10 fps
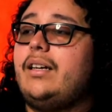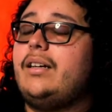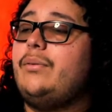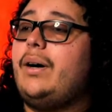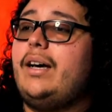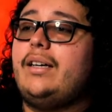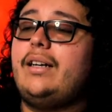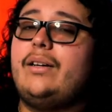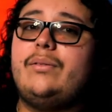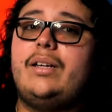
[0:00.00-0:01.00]
why?
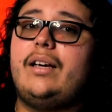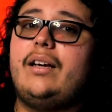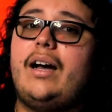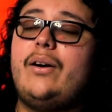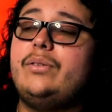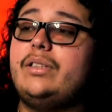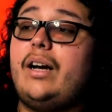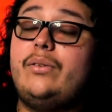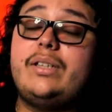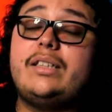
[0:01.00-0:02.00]
I was
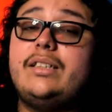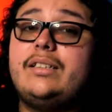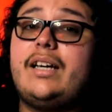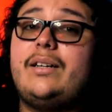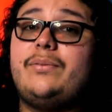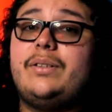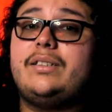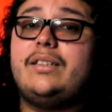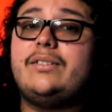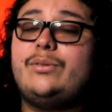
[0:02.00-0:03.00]
actually excited for this
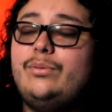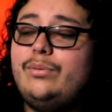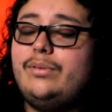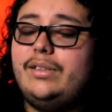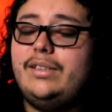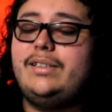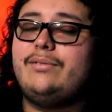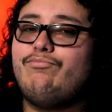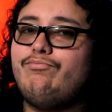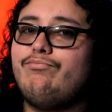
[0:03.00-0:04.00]
because I was like, ooh, look at this.
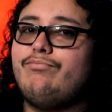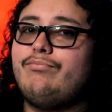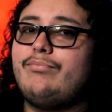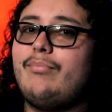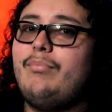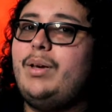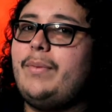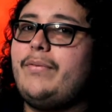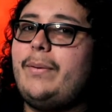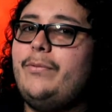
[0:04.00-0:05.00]
Me and my
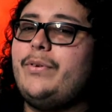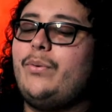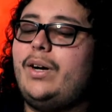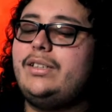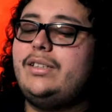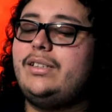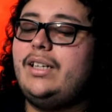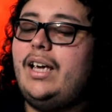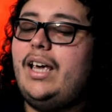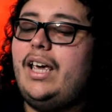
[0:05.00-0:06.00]
family finna watch this
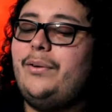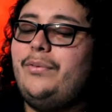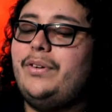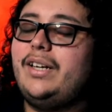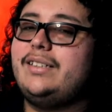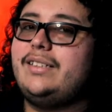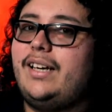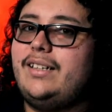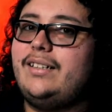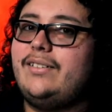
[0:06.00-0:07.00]
and we finna get
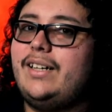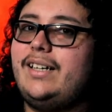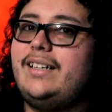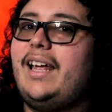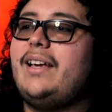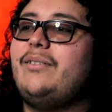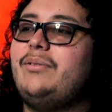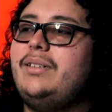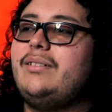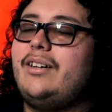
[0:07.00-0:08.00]
scared. Okay, like
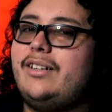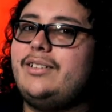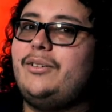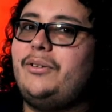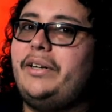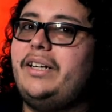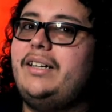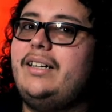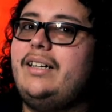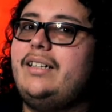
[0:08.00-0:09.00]
Curse of La Llorona.
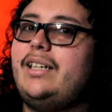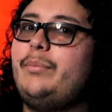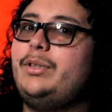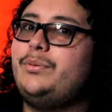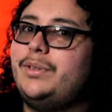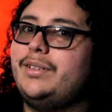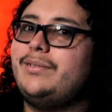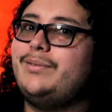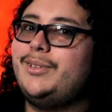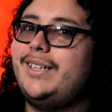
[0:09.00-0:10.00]
That bitch real,
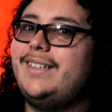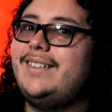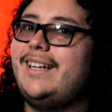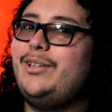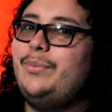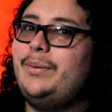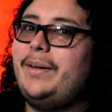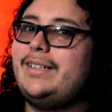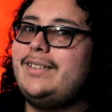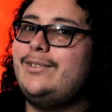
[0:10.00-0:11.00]
okay? Like, you been to
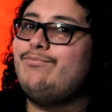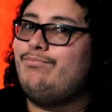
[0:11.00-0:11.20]
Mexico?